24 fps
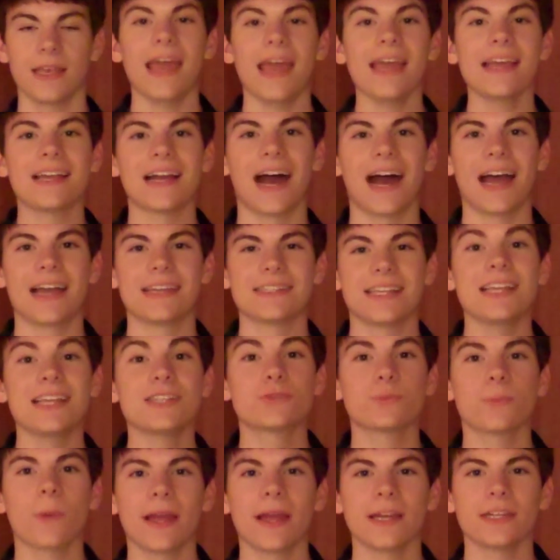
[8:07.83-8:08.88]
Hey guys,
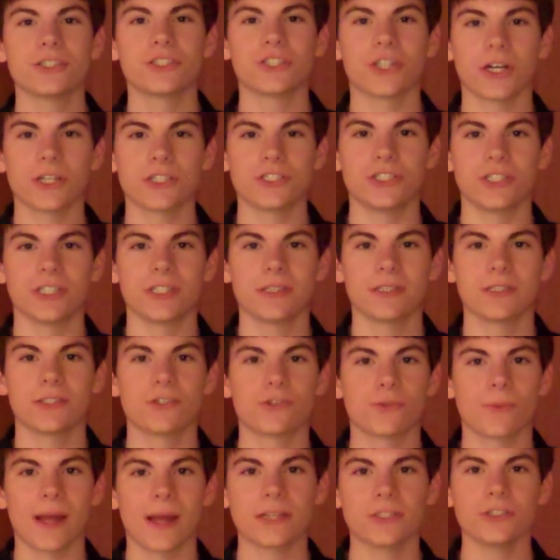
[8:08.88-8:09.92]
it's Ryan Charchian, the
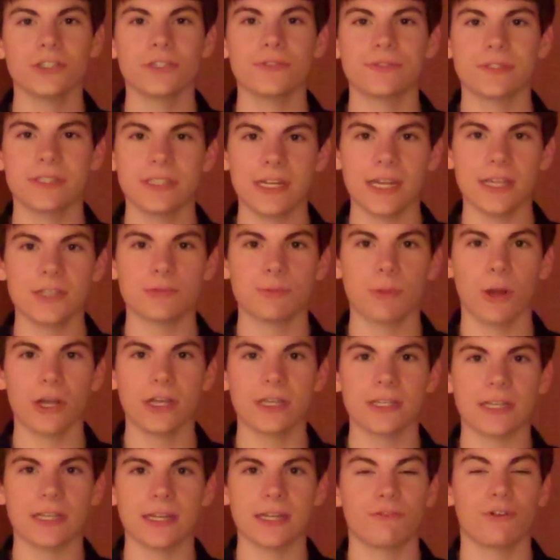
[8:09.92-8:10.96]
Director of Teenage
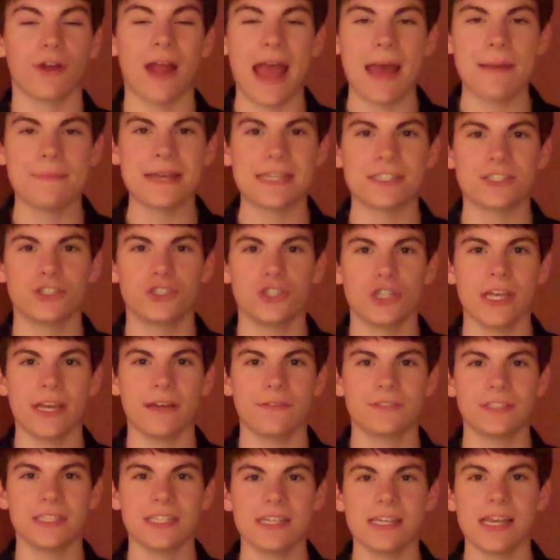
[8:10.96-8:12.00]
Marketing for M S G
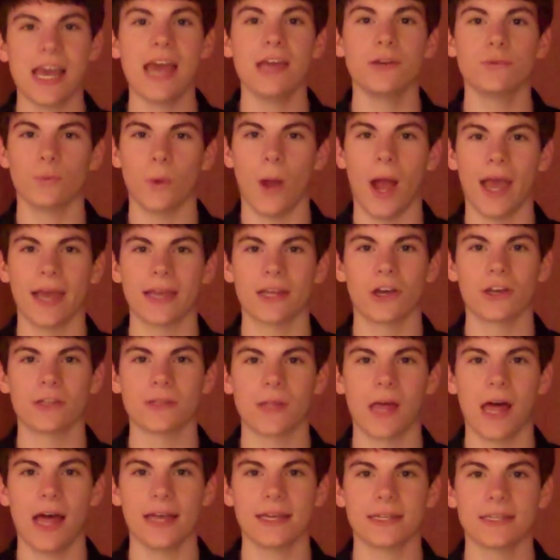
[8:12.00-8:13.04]
F T and Ryan
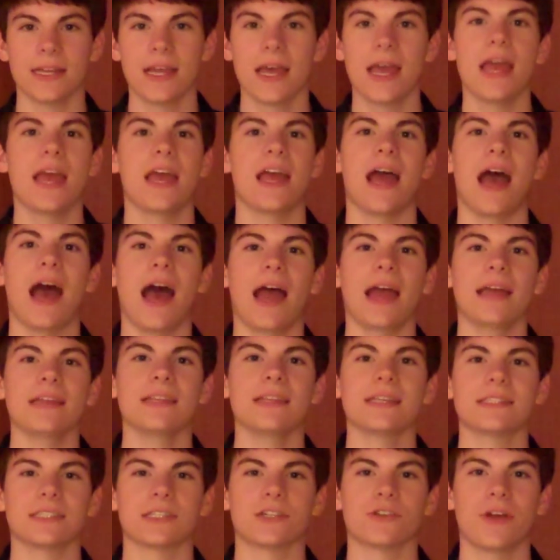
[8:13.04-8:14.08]
Online. I'd
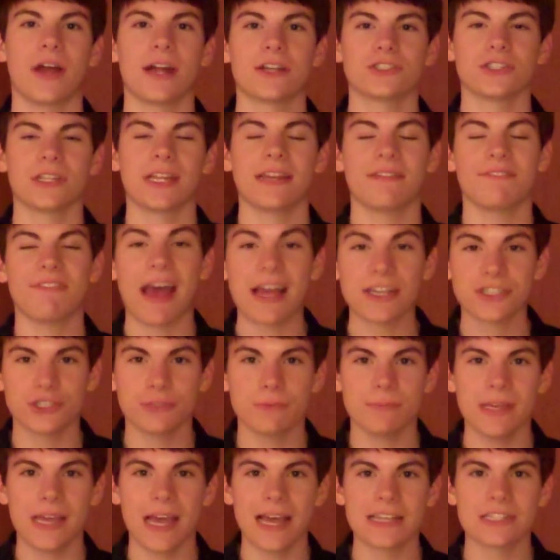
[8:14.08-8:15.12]
like to congratulate
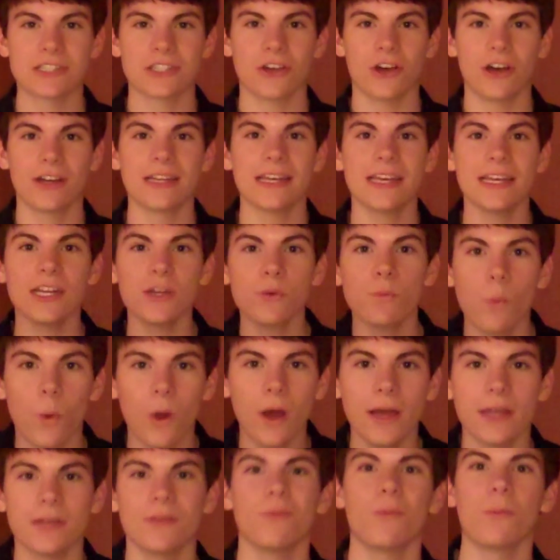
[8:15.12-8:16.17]
Fashion B S on hitting
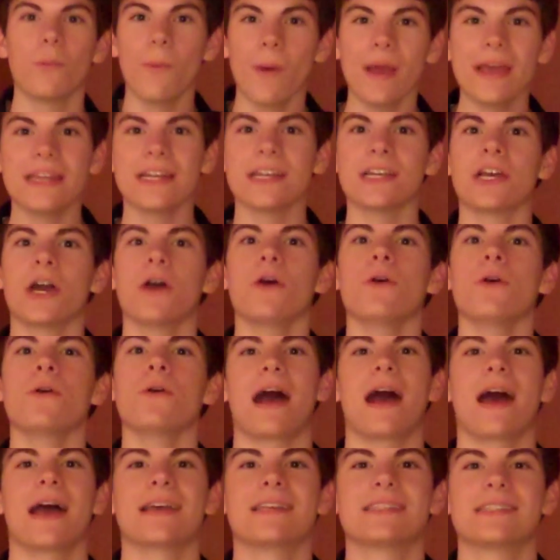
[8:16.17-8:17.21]
one. Way to go,
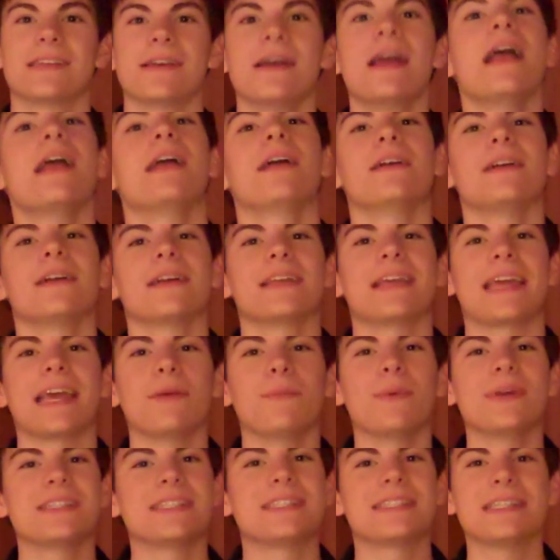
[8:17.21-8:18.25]
guys.
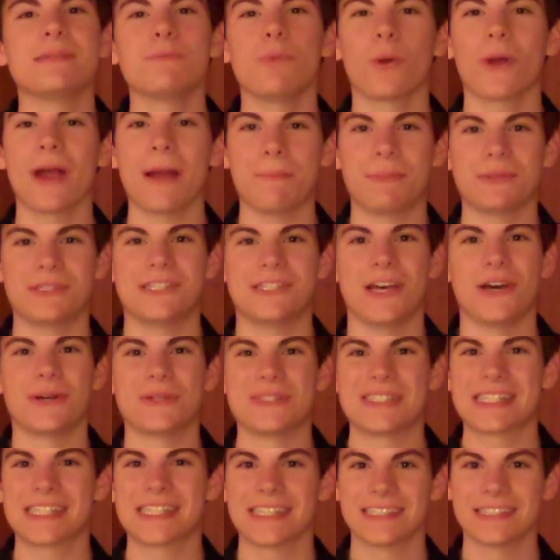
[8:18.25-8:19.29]
Can't wait to see more
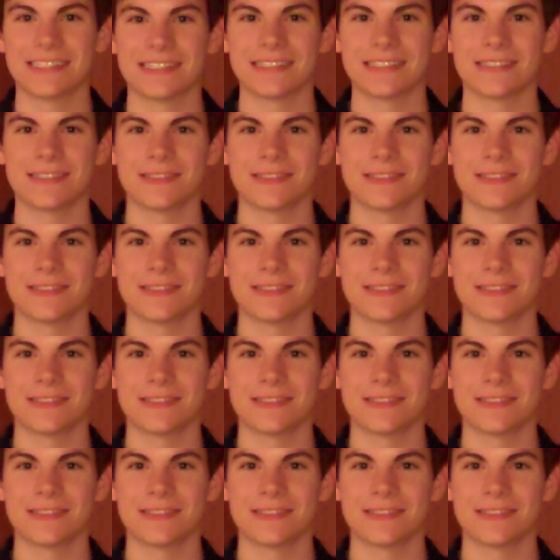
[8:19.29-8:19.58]
episodes.